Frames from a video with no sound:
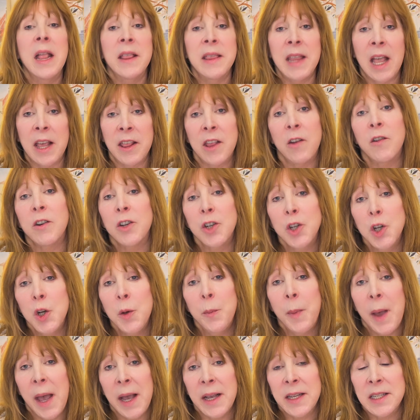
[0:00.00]
Now, there are 2
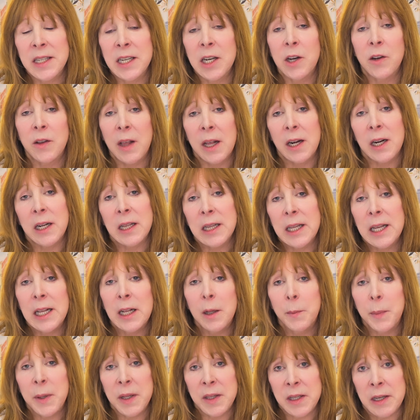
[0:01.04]
bags here that are a
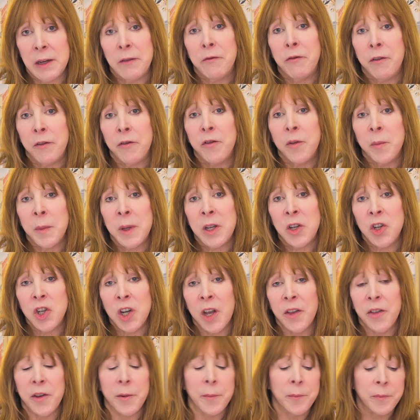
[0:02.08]
little bit different from each
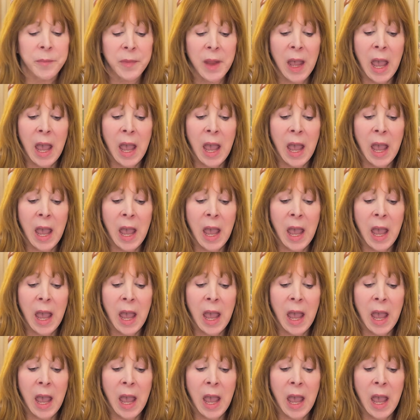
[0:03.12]
other.